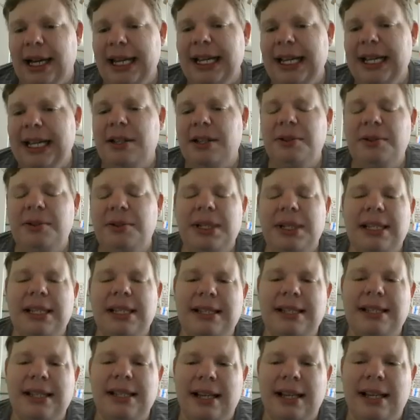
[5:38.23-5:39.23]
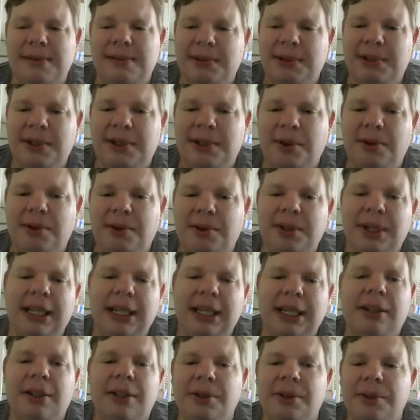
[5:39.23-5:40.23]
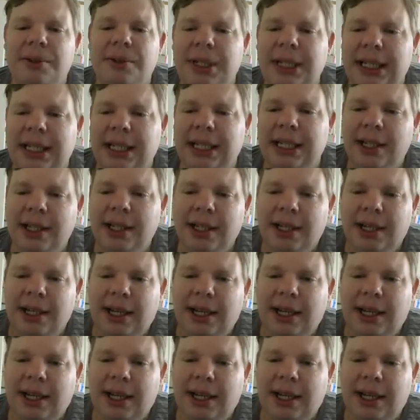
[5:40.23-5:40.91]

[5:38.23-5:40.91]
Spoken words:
including Seismitoad, including